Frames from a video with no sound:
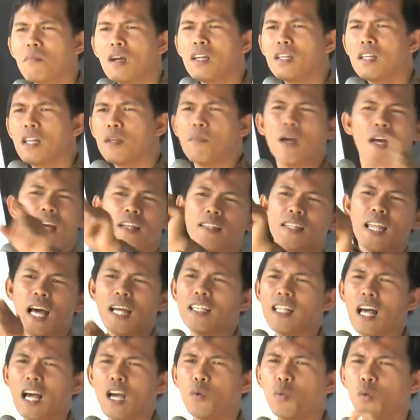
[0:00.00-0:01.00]
my name,
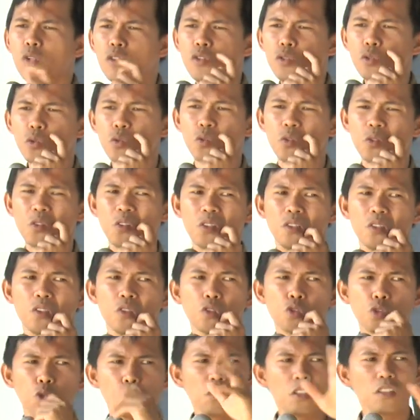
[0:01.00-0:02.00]
that I will do,
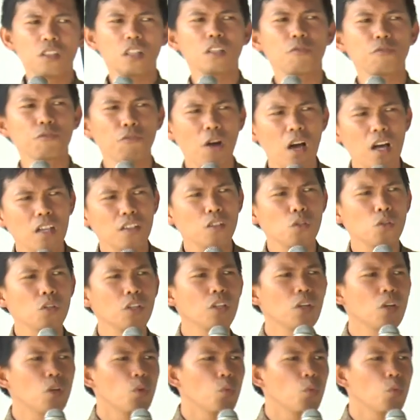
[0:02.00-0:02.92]
so that the Father